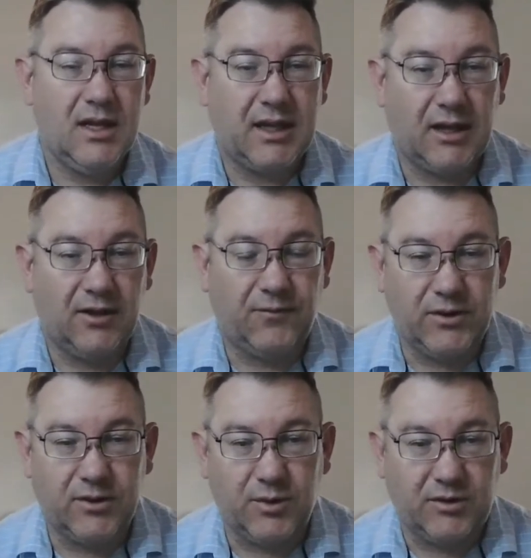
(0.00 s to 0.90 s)

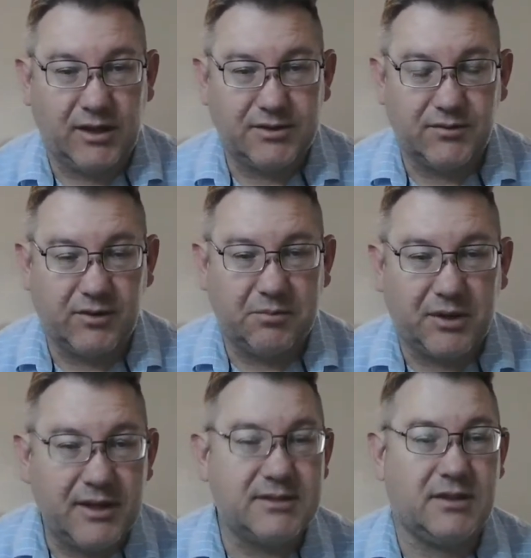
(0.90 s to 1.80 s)
California will let you
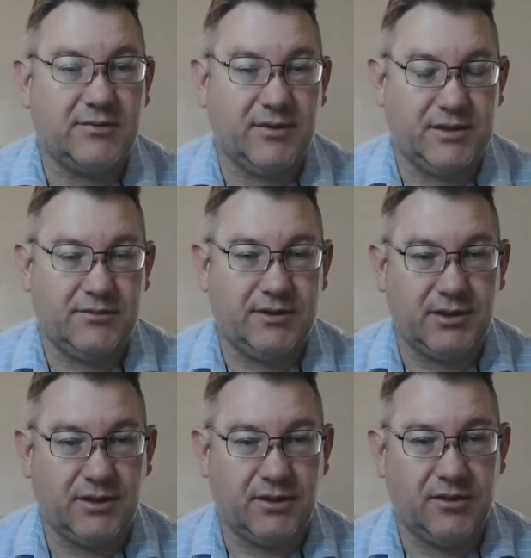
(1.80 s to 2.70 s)
replace an original
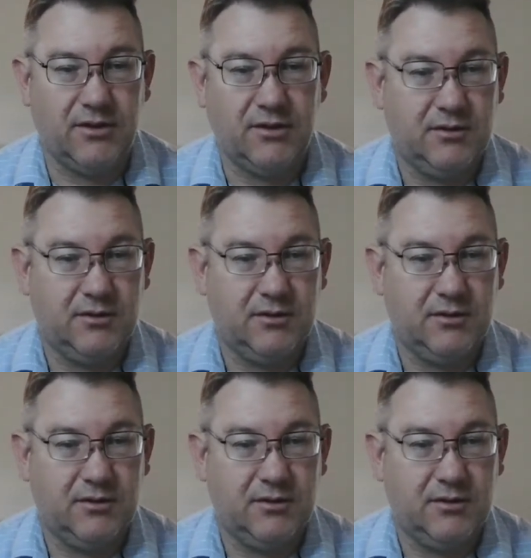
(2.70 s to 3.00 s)
return